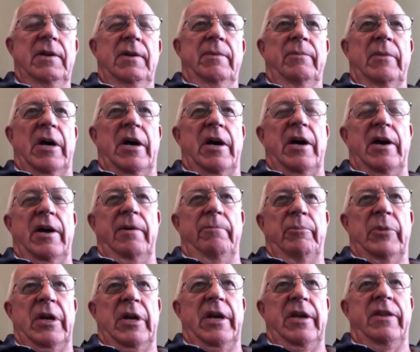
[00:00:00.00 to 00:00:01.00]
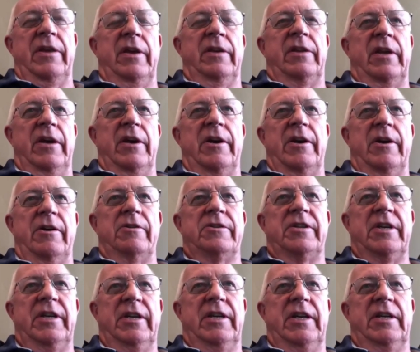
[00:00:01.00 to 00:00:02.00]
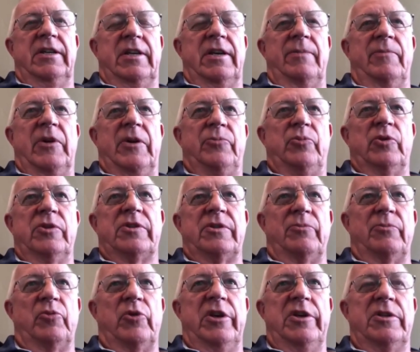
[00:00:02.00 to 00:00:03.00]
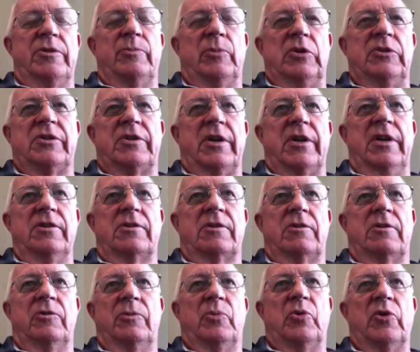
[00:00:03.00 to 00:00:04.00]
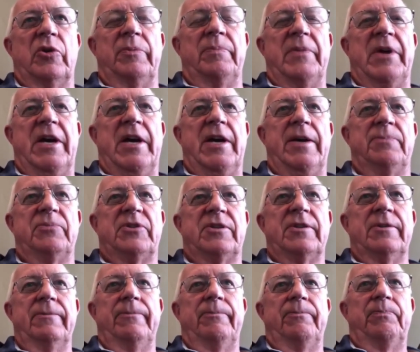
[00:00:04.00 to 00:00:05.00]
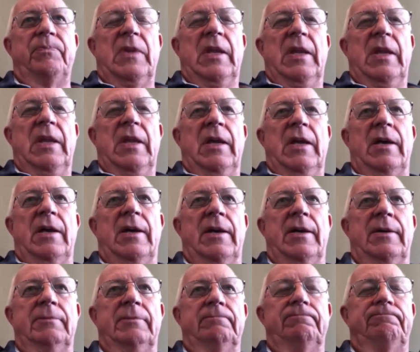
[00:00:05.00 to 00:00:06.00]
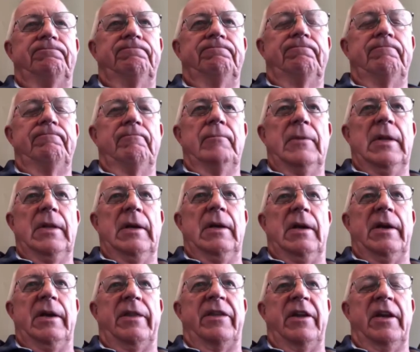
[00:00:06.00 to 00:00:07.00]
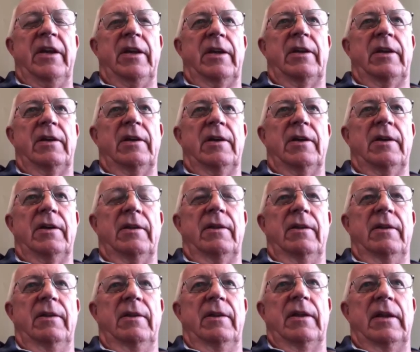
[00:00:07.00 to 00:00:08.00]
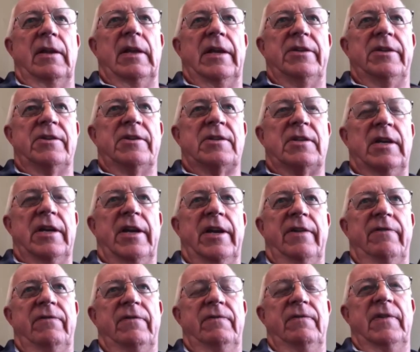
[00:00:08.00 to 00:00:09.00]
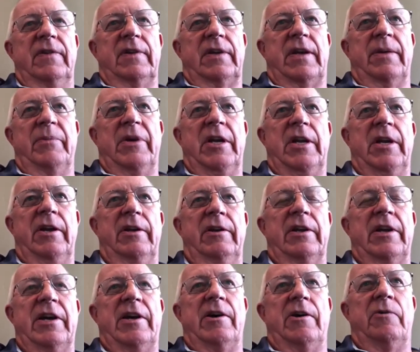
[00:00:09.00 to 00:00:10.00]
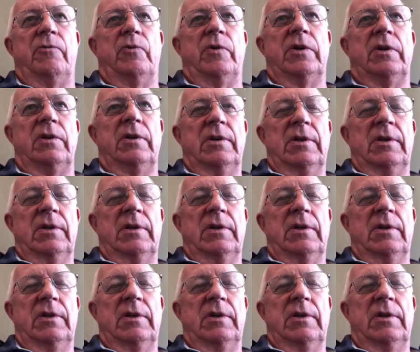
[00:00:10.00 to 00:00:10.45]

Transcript: I, but I think the I R C did come up with some reasonable state school board maps. Uh, I think uh, the legislative committee now will,